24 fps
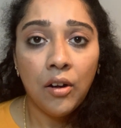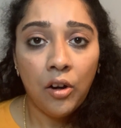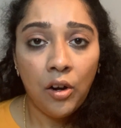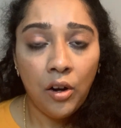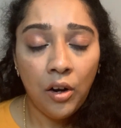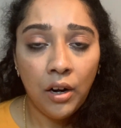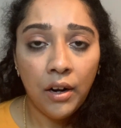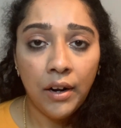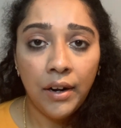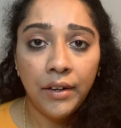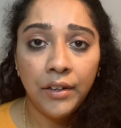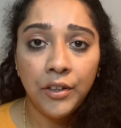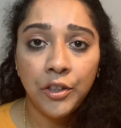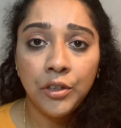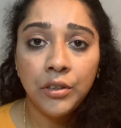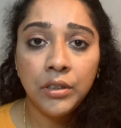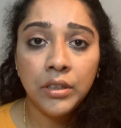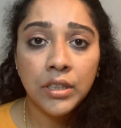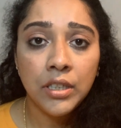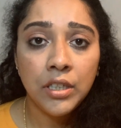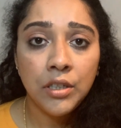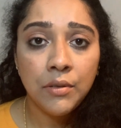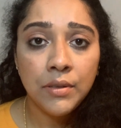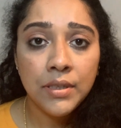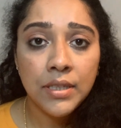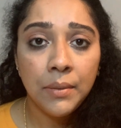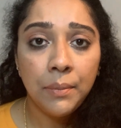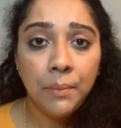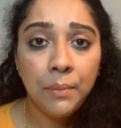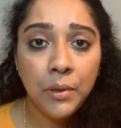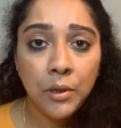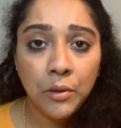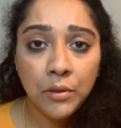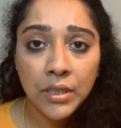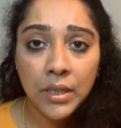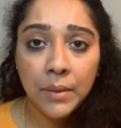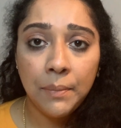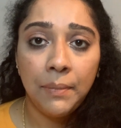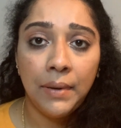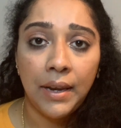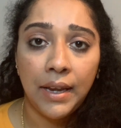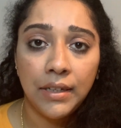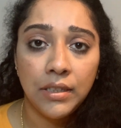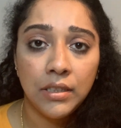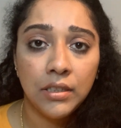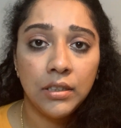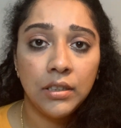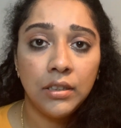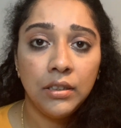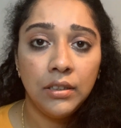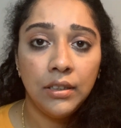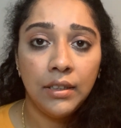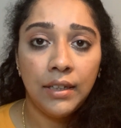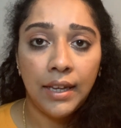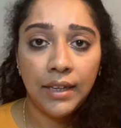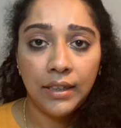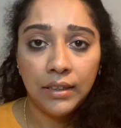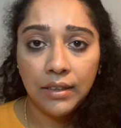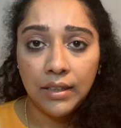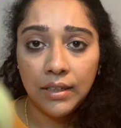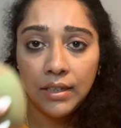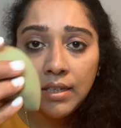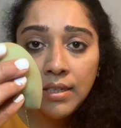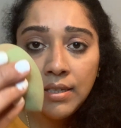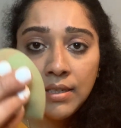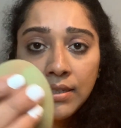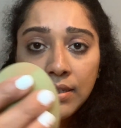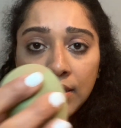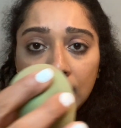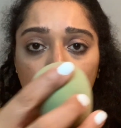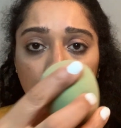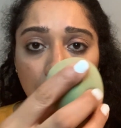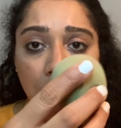Or you could use a beauty blender like this